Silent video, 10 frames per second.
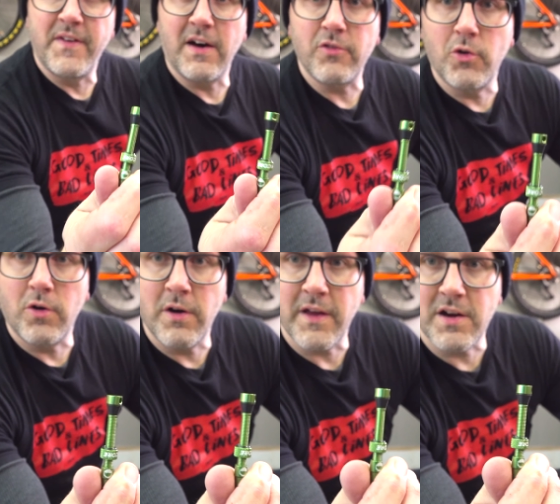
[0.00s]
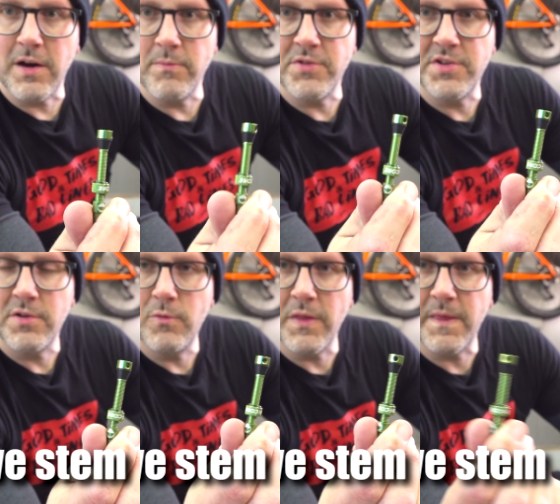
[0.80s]
valve core that comes
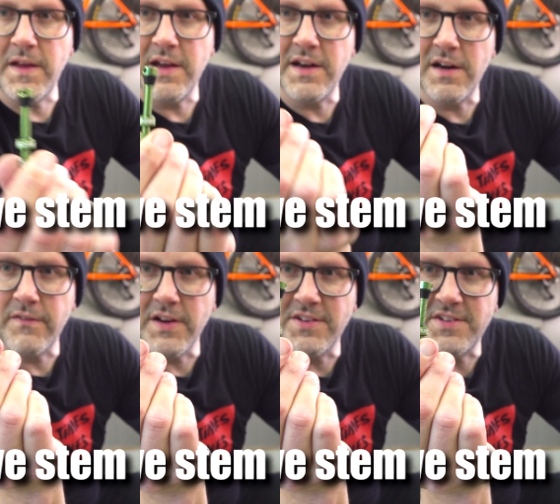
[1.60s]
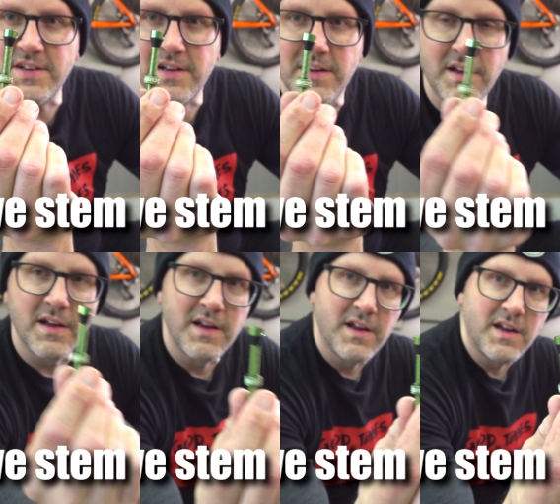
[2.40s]
with the kit here. If you can see it
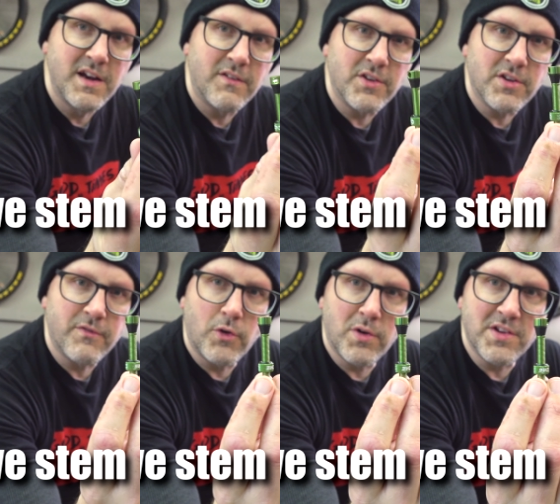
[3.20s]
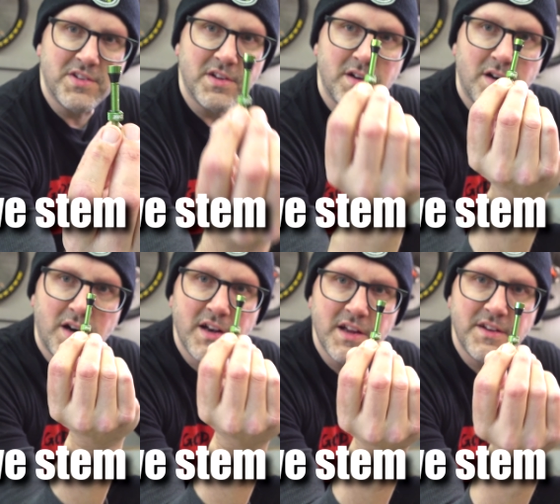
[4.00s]
here, just focus
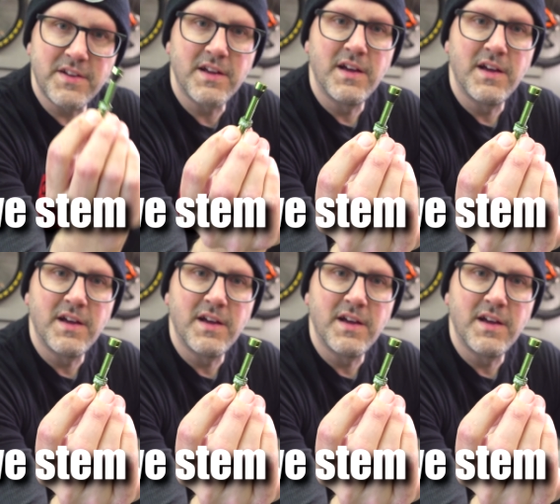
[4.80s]
on it.